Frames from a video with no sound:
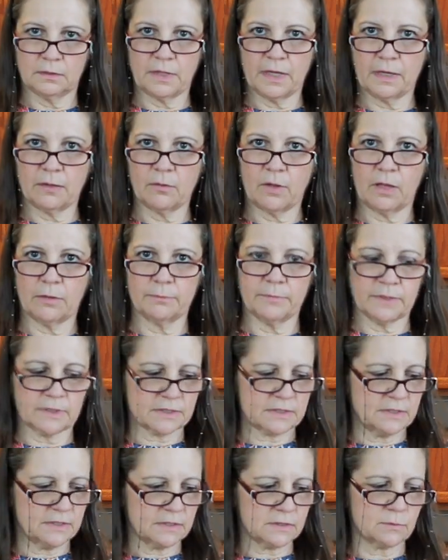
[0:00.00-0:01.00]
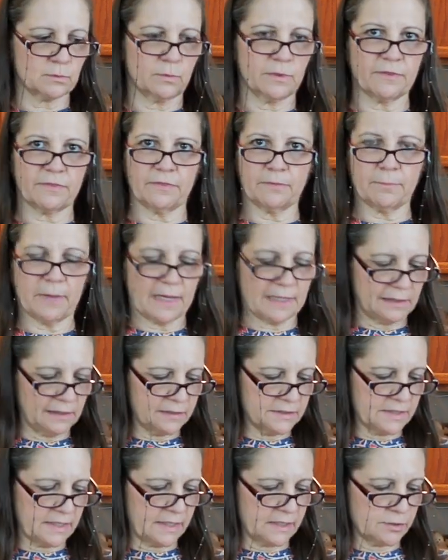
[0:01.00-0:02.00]
Now I'll mix this with the paddle
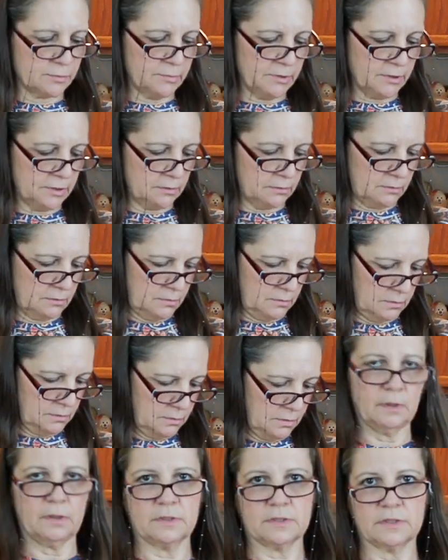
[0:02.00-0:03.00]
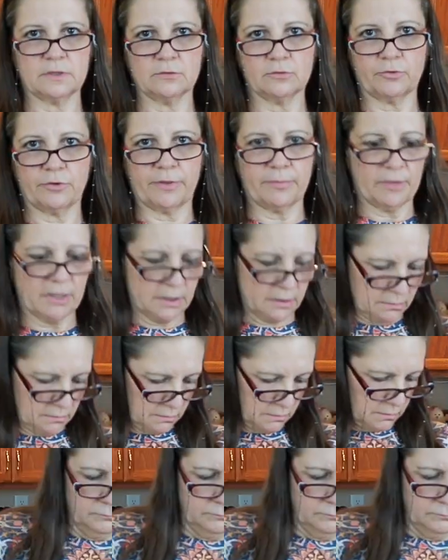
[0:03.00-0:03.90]
attachment until creamy.